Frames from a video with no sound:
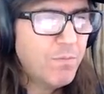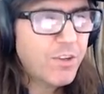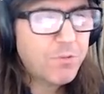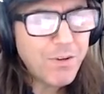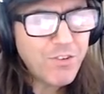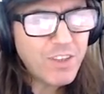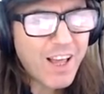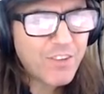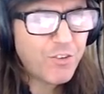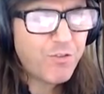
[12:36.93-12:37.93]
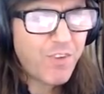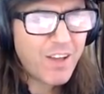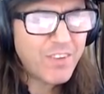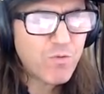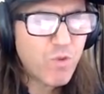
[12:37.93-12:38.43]
The special counsel
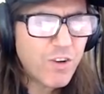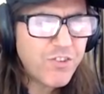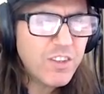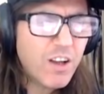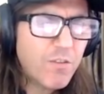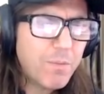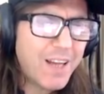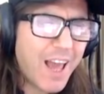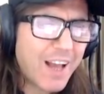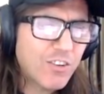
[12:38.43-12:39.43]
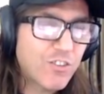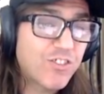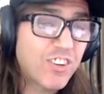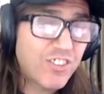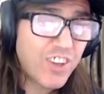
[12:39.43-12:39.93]
found that Russian government actors
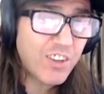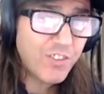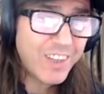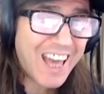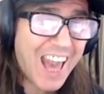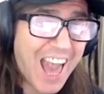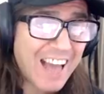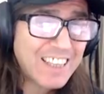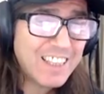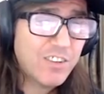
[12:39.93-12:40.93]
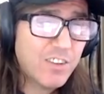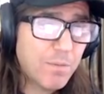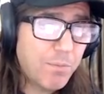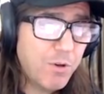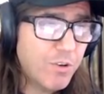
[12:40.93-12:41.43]
successfully hacked into
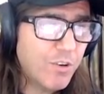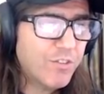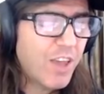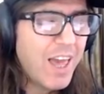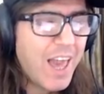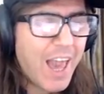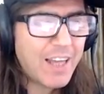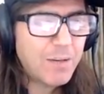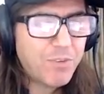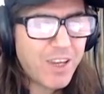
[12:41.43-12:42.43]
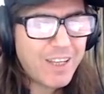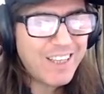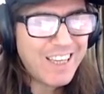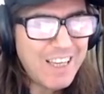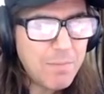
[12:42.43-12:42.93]
computers and
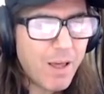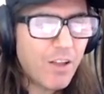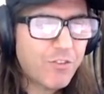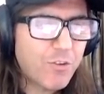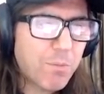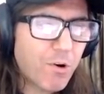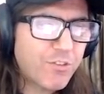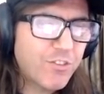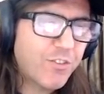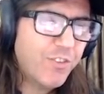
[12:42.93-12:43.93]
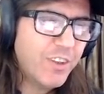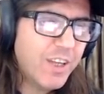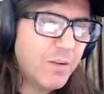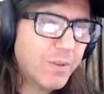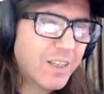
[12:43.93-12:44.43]
obtained emails from persons
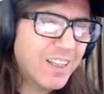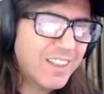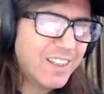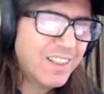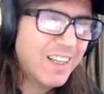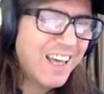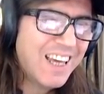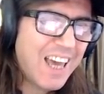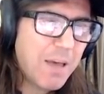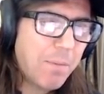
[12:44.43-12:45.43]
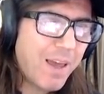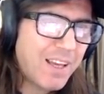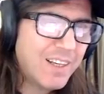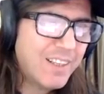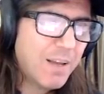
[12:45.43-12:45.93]
affiliated with the Clinton
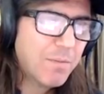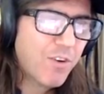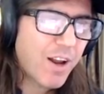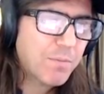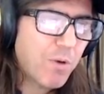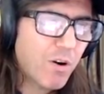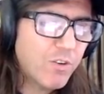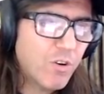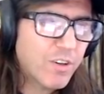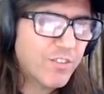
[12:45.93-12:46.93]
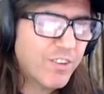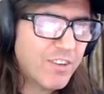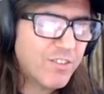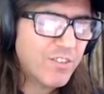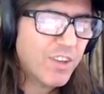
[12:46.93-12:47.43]
campaign and Democratic Party
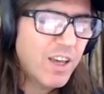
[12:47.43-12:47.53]
organizations